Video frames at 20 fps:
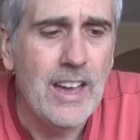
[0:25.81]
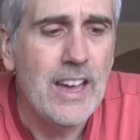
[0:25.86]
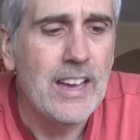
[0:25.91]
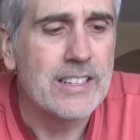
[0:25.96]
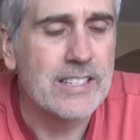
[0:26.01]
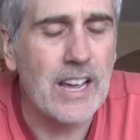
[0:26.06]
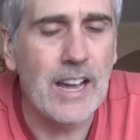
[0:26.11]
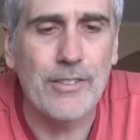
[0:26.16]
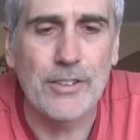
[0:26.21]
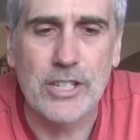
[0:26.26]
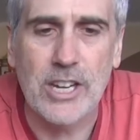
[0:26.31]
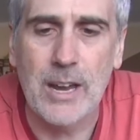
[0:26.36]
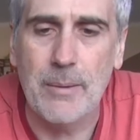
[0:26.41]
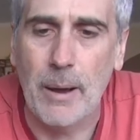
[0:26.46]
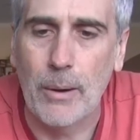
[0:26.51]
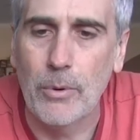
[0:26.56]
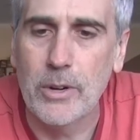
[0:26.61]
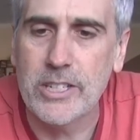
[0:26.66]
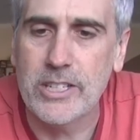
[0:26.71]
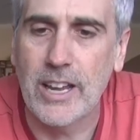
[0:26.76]
It's kind of a shame.
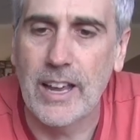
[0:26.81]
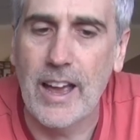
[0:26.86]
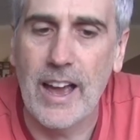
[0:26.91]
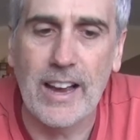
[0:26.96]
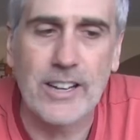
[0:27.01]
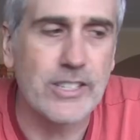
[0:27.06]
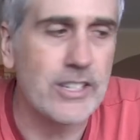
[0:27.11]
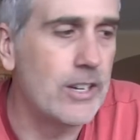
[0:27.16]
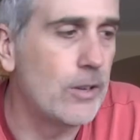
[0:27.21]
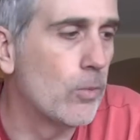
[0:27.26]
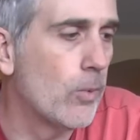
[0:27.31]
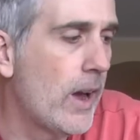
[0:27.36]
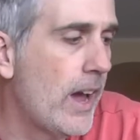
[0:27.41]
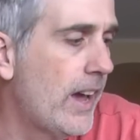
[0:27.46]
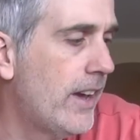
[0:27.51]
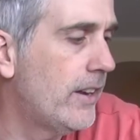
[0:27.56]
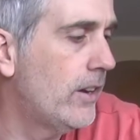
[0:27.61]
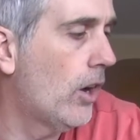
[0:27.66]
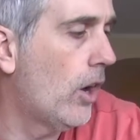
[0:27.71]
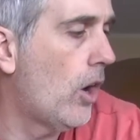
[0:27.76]
I wish they actually
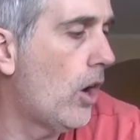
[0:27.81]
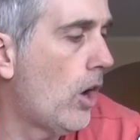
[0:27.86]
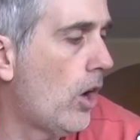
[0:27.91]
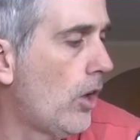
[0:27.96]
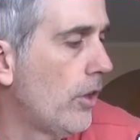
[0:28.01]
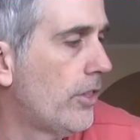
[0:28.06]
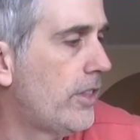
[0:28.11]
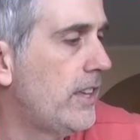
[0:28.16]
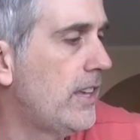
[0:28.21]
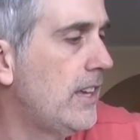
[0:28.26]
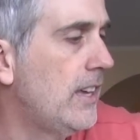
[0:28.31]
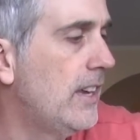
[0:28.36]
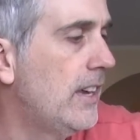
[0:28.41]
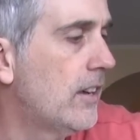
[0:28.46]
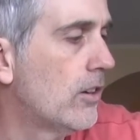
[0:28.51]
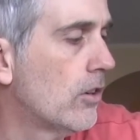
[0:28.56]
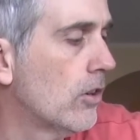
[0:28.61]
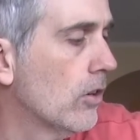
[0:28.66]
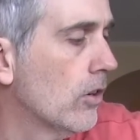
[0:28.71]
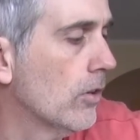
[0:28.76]
read all the
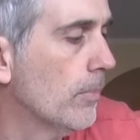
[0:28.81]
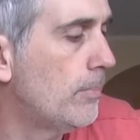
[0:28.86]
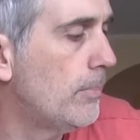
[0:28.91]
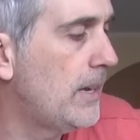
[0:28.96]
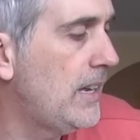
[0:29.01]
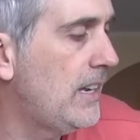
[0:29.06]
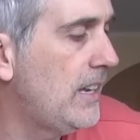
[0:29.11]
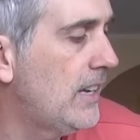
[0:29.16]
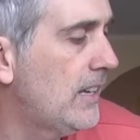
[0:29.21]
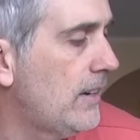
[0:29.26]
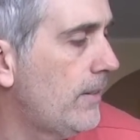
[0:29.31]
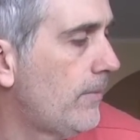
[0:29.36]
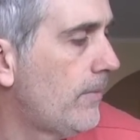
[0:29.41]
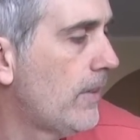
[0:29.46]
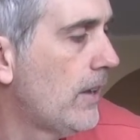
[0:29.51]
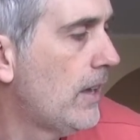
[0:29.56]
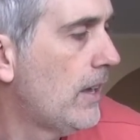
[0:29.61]
intermediate